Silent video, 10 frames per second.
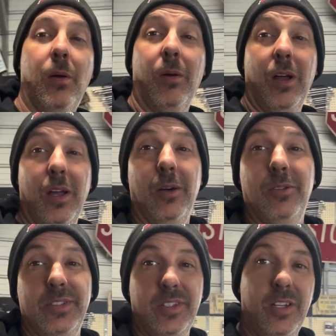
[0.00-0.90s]
Well,
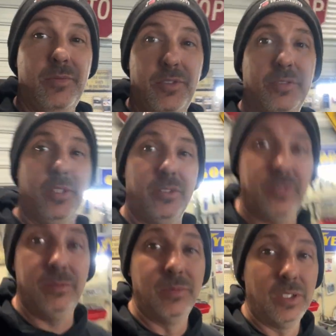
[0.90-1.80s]
what's up,
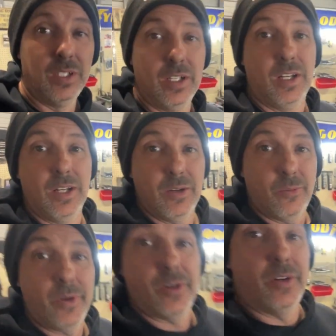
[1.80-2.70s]
YouTube?
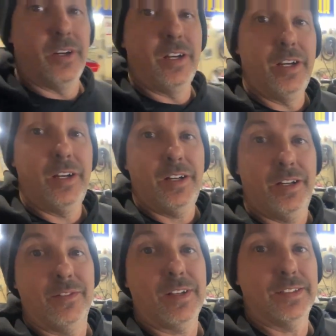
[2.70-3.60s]
We are in here.
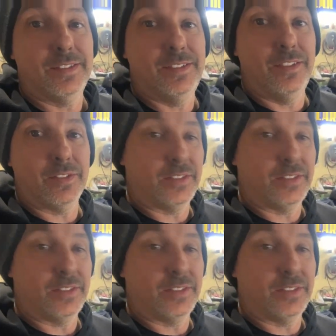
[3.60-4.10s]
Got the Civic